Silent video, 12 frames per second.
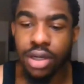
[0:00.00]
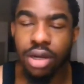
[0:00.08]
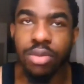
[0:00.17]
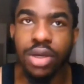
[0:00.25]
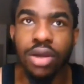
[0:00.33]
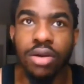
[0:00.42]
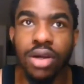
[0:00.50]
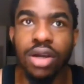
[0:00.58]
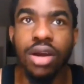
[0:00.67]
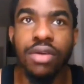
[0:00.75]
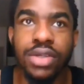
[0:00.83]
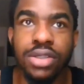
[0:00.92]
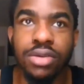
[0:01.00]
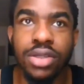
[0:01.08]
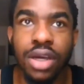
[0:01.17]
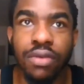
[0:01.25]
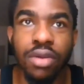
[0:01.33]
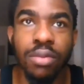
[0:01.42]
Let me get on here every single
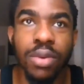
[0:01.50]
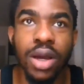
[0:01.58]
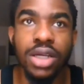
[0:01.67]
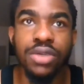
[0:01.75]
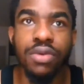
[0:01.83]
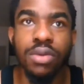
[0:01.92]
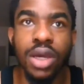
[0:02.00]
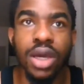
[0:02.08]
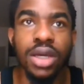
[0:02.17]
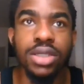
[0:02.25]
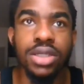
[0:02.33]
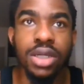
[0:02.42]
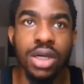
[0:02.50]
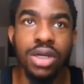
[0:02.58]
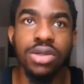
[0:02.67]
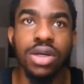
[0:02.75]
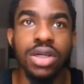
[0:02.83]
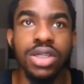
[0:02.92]
day for the past few days,
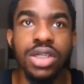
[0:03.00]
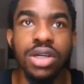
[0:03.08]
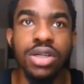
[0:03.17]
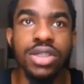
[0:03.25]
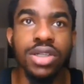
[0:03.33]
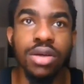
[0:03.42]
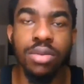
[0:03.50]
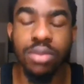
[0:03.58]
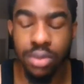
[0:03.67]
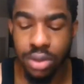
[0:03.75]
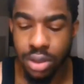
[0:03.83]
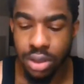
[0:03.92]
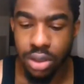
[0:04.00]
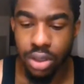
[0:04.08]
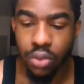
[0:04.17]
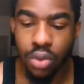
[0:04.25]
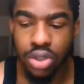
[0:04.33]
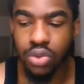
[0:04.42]
trying to share some
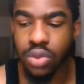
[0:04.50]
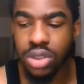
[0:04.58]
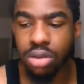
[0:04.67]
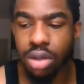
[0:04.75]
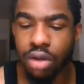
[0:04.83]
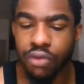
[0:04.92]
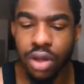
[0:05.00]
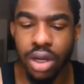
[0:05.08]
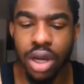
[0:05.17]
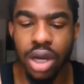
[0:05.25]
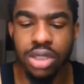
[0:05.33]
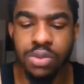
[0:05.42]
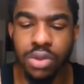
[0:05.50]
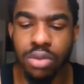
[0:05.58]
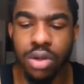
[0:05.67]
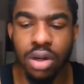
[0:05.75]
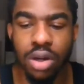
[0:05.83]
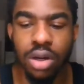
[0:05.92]
words of wisdom that I feel like God has put on
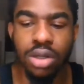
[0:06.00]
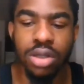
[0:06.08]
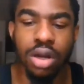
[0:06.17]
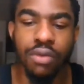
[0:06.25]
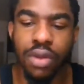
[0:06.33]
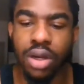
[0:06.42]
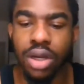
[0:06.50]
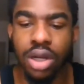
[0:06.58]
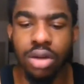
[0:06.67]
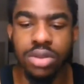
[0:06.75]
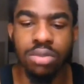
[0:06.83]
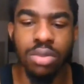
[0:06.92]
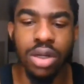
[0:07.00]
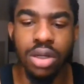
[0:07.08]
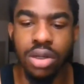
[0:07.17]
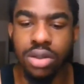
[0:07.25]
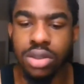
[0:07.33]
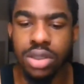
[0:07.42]
my heart that I feel like can help
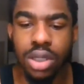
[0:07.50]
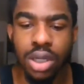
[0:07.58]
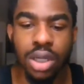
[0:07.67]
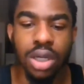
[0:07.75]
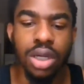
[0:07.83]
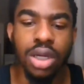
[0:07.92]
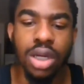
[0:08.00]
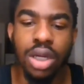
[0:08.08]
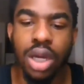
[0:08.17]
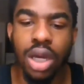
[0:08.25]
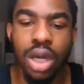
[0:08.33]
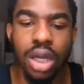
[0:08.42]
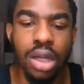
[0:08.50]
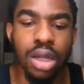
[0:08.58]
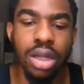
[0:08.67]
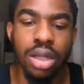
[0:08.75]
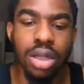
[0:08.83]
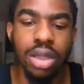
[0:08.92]
somebody else.
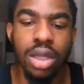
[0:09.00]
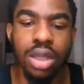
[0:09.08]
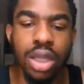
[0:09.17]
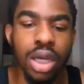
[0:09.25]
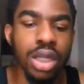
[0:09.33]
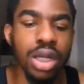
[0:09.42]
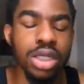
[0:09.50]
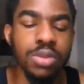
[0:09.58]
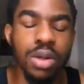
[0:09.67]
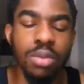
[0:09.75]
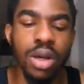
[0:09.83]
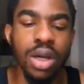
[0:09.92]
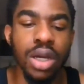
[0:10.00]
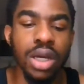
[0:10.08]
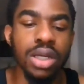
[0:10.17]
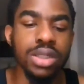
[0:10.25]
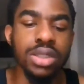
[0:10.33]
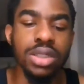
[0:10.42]
And the thing that has been in my
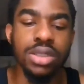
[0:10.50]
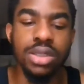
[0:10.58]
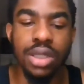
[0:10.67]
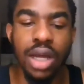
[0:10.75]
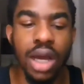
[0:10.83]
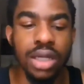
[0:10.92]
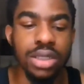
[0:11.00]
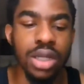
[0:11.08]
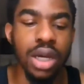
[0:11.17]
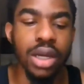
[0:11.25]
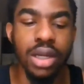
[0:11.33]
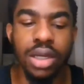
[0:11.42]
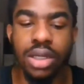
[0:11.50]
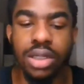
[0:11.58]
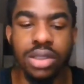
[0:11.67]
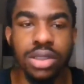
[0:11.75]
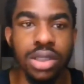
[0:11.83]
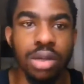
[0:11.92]
head since last night
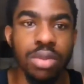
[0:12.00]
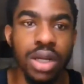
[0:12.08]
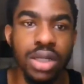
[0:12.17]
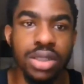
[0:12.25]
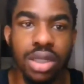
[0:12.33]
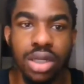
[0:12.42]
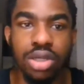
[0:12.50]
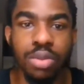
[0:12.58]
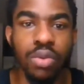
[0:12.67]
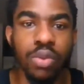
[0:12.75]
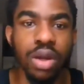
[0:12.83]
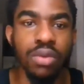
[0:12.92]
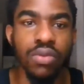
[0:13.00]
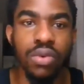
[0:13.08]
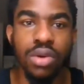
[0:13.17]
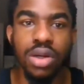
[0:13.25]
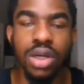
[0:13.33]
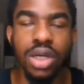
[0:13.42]
is the blessing that you've been waiting
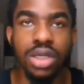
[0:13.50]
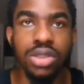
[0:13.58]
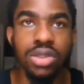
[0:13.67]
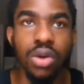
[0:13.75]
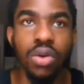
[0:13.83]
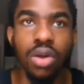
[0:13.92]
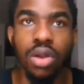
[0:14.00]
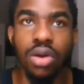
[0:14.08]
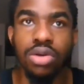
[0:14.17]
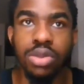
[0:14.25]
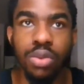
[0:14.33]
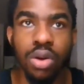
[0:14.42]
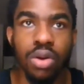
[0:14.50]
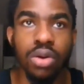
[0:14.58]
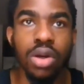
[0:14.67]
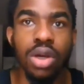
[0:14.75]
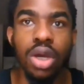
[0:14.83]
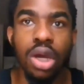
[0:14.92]
for is so close,
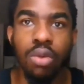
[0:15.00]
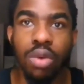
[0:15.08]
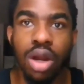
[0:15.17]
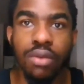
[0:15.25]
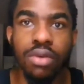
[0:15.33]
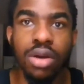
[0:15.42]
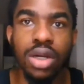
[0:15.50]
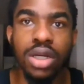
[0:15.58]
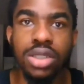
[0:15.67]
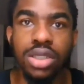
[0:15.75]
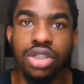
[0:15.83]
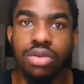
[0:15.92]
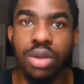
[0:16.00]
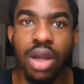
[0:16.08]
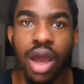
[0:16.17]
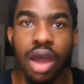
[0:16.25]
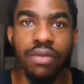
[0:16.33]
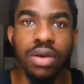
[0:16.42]
bro. Whatever it is that you've been
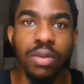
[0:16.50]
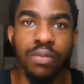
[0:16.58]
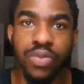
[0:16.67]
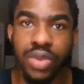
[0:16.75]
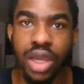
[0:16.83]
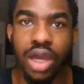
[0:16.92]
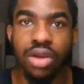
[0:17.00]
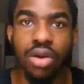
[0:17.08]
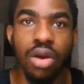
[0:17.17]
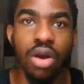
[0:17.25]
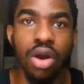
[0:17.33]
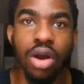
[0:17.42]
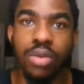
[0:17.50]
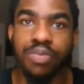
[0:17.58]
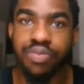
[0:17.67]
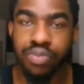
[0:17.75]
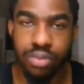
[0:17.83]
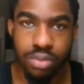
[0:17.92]
having in your heart,
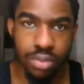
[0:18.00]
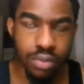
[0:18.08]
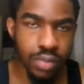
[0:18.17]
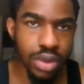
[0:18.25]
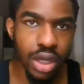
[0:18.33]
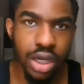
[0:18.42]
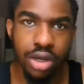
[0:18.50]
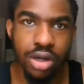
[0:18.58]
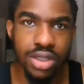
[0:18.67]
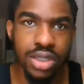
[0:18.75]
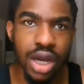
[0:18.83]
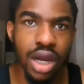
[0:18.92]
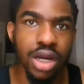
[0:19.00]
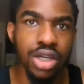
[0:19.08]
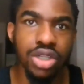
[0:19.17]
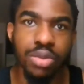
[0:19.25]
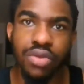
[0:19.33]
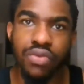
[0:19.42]
in your
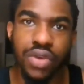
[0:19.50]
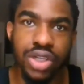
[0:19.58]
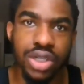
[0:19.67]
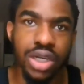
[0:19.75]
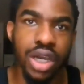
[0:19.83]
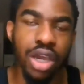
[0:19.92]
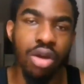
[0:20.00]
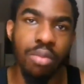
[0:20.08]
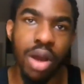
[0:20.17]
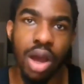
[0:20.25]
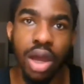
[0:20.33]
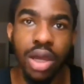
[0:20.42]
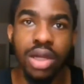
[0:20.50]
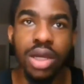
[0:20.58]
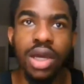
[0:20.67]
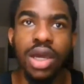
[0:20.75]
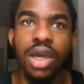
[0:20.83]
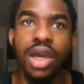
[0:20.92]
desires, you've been envisioning in your mind,
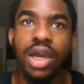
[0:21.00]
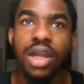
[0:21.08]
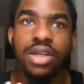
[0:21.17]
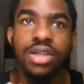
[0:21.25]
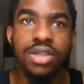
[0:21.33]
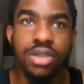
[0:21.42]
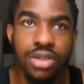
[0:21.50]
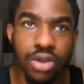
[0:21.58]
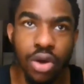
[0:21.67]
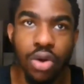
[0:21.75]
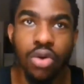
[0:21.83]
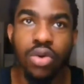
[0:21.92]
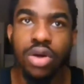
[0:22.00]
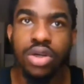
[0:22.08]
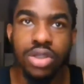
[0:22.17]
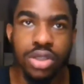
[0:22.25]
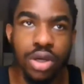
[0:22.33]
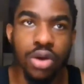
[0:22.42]
it is so
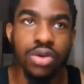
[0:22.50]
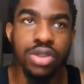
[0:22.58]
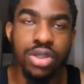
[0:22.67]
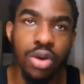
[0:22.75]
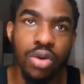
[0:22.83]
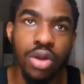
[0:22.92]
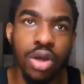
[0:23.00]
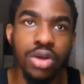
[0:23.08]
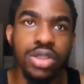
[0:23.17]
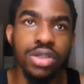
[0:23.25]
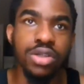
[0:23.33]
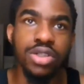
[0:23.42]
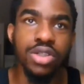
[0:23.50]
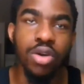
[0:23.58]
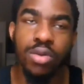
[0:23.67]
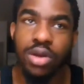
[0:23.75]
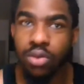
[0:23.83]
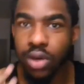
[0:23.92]
close. And there's
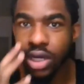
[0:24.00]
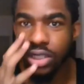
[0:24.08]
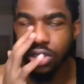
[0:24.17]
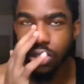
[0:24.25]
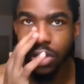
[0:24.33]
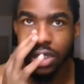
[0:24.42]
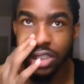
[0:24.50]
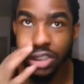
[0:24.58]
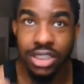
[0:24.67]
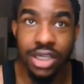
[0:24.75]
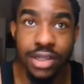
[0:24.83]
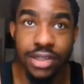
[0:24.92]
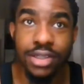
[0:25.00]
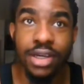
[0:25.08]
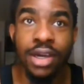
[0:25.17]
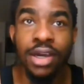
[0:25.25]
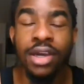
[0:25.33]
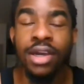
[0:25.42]
so many ways that you can sense
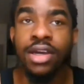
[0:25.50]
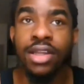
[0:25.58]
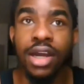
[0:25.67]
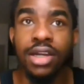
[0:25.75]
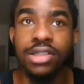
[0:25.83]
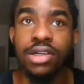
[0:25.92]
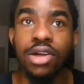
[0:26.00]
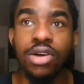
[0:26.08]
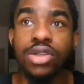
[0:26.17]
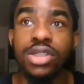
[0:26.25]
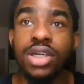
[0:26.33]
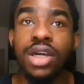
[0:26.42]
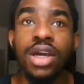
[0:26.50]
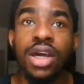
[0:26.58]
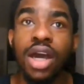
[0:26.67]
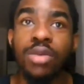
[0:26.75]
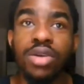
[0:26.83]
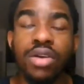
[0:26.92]
that it's close.
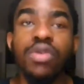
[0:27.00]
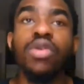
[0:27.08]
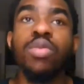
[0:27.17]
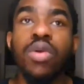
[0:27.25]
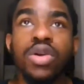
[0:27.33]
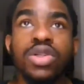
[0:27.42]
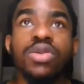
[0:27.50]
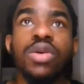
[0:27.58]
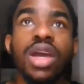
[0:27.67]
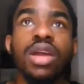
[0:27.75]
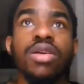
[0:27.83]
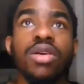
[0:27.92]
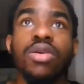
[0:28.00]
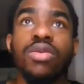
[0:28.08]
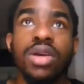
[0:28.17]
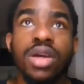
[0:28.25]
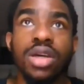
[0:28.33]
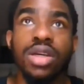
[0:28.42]
I'm gonna give you a personal
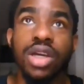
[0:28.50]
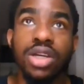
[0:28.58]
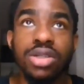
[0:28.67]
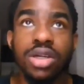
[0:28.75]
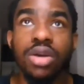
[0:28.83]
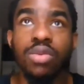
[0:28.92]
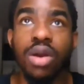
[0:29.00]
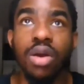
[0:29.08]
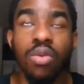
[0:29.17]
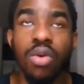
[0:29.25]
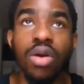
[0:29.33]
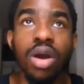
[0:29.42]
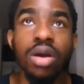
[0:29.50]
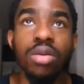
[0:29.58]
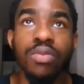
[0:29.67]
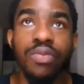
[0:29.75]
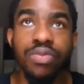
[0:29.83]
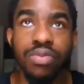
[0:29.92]
anecdote. Yesterday when I woke up,